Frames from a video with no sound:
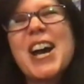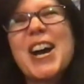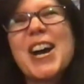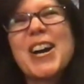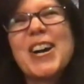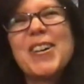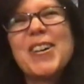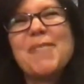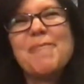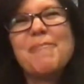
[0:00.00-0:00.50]

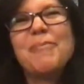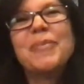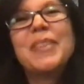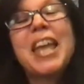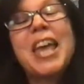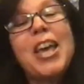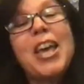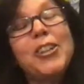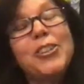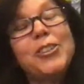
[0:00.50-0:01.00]
Um,
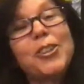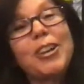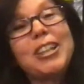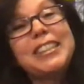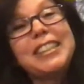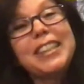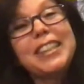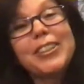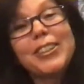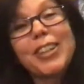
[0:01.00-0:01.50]
so I
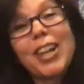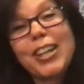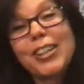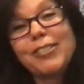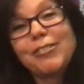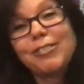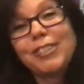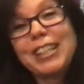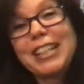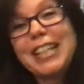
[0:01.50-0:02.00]
did a lot
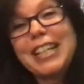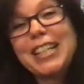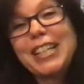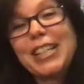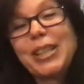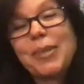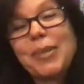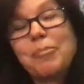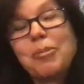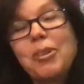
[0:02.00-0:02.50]
of reading
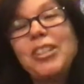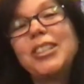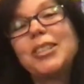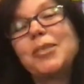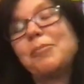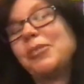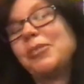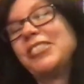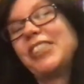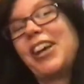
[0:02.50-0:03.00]
in the
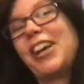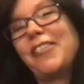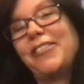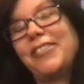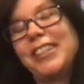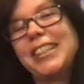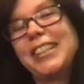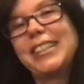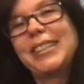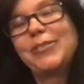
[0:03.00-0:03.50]
principal's
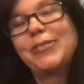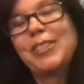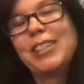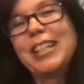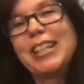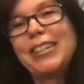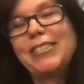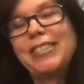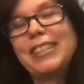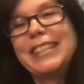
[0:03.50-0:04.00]
office when
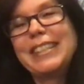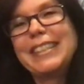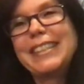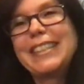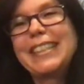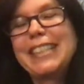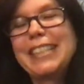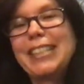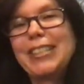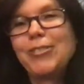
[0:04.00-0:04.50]
I was
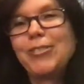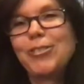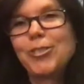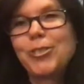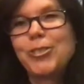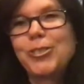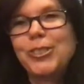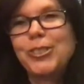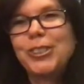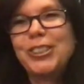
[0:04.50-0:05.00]
in
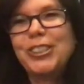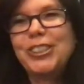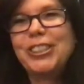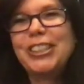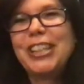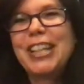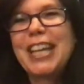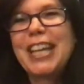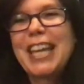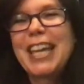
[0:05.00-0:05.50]
school,
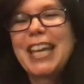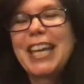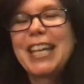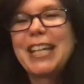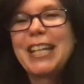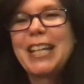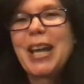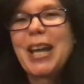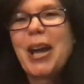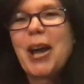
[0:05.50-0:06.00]

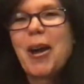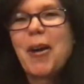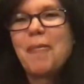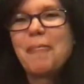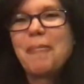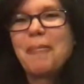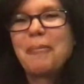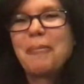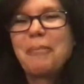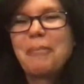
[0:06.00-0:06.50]
and
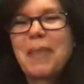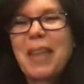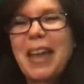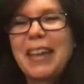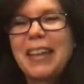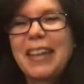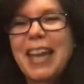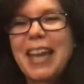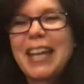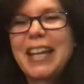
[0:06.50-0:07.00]
um,
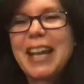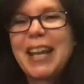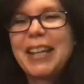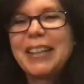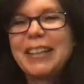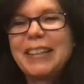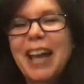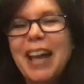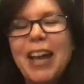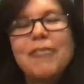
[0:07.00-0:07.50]
and
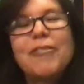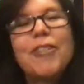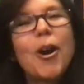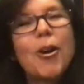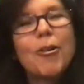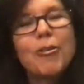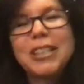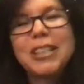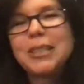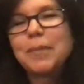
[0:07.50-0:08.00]
I I've
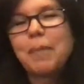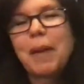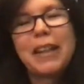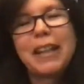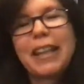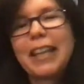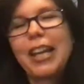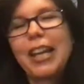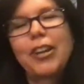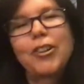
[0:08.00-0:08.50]
always been
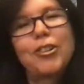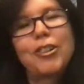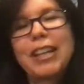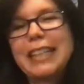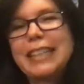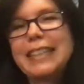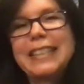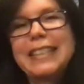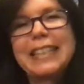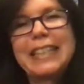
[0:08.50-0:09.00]
like a
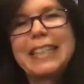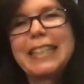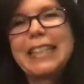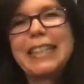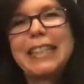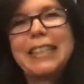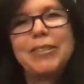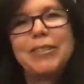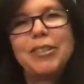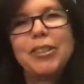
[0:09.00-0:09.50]

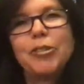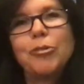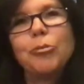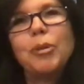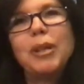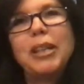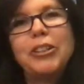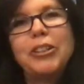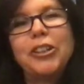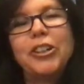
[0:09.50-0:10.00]
crazy
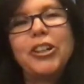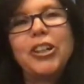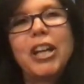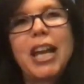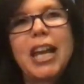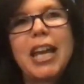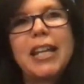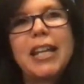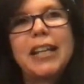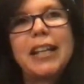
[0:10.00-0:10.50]
reader
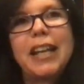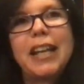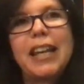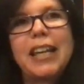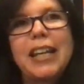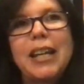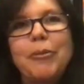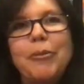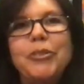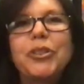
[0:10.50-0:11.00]
and
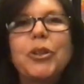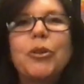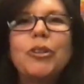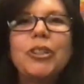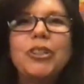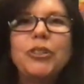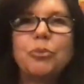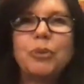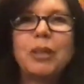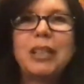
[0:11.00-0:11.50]
and I was
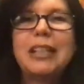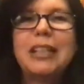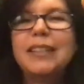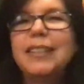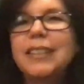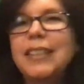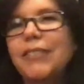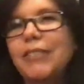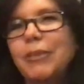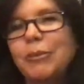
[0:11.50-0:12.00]
always reading
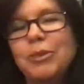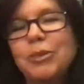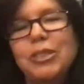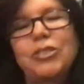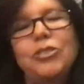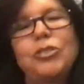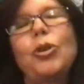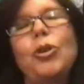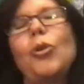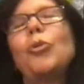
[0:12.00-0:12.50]
stuff that
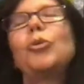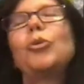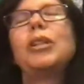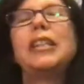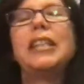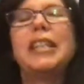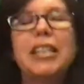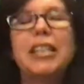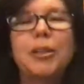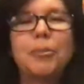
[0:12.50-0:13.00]
was
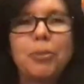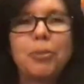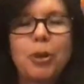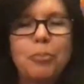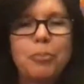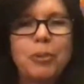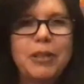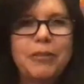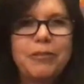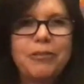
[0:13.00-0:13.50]
totally
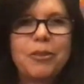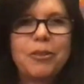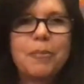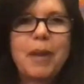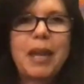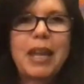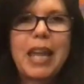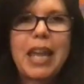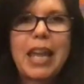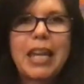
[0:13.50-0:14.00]
inappropriate for
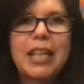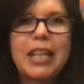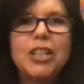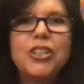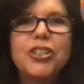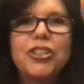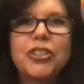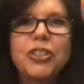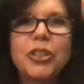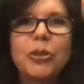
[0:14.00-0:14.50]
my
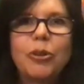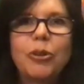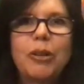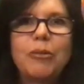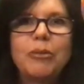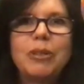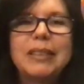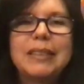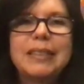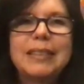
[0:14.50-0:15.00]
age so I
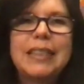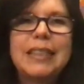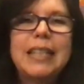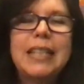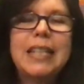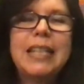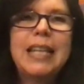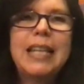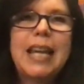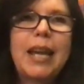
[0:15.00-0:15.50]
was
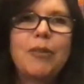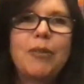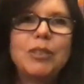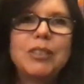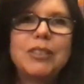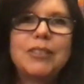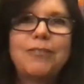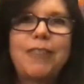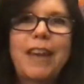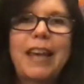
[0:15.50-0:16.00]
I
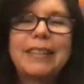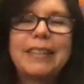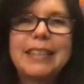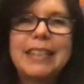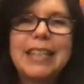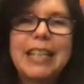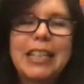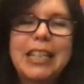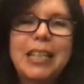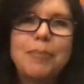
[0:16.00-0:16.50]
was
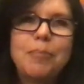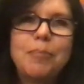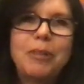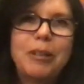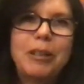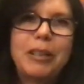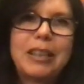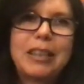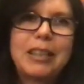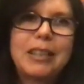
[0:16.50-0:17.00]
fascinated
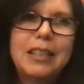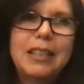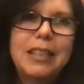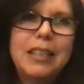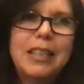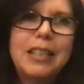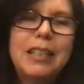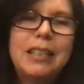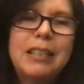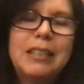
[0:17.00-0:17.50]
with
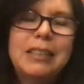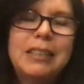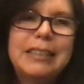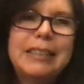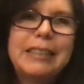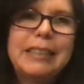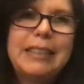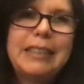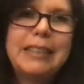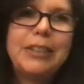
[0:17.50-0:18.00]

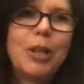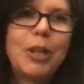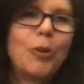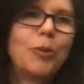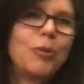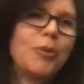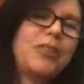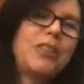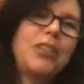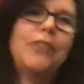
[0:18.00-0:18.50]
you know
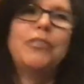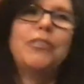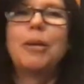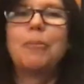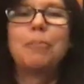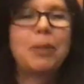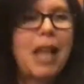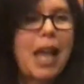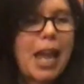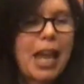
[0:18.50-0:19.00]
Sylvia
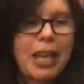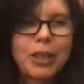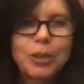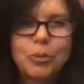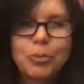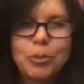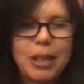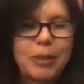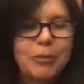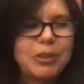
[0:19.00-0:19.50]
Plath
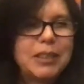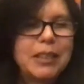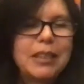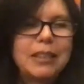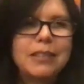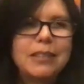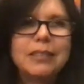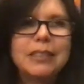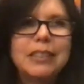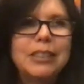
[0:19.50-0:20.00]
when I was
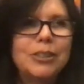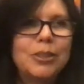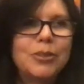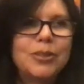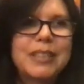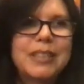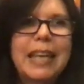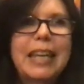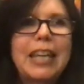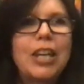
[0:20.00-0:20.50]
in you know
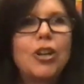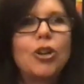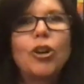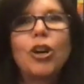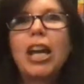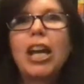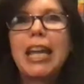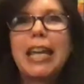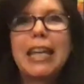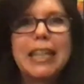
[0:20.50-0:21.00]
second
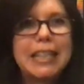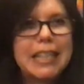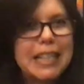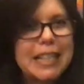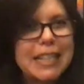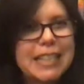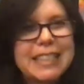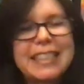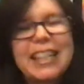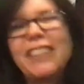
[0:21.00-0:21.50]
grade
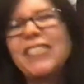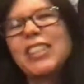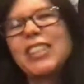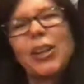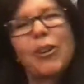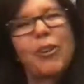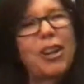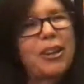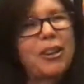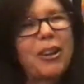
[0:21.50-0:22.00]
and stuff
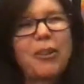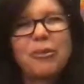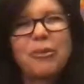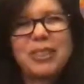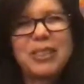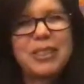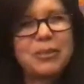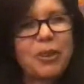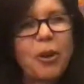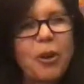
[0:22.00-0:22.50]
so I, I
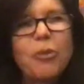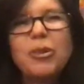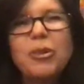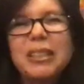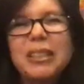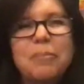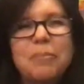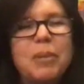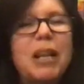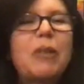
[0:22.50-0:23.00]
was
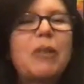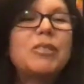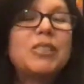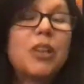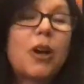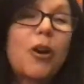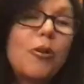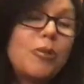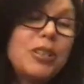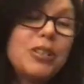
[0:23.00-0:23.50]
always but I was
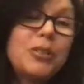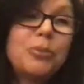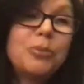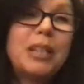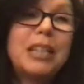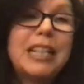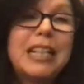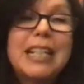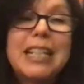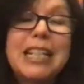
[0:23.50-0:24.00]
always
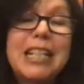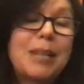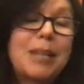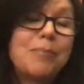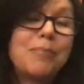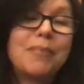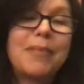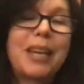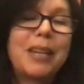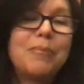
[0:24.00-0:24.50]
reading and
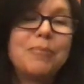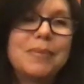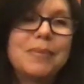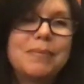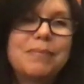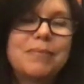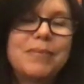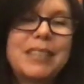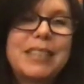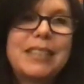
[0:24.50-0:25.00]
I'm
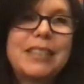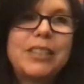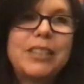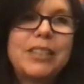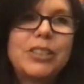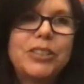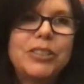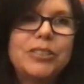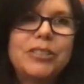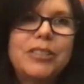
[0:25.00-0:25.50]
I'm
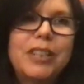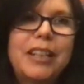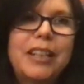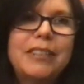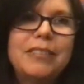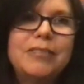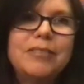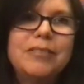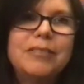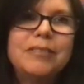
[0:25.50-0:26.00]
still
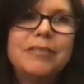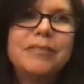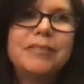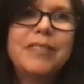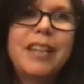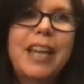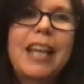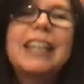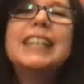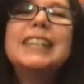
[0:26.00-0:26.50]
I
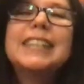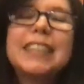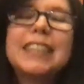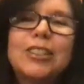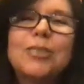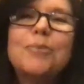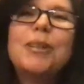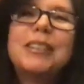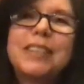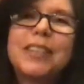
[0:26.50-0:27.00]
I
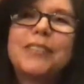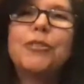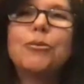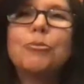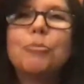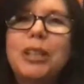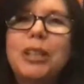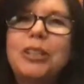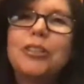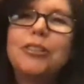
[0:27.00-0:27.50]
consider myself a
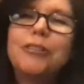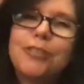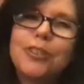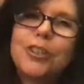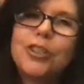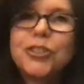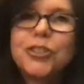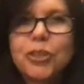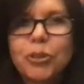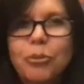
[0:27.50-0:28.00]
reader
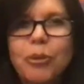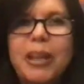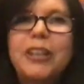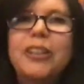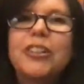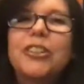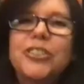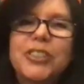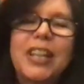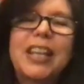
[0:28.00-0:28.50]
first a
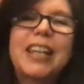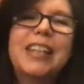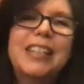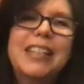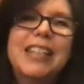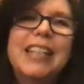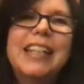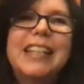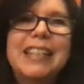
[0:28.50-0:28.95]
writer second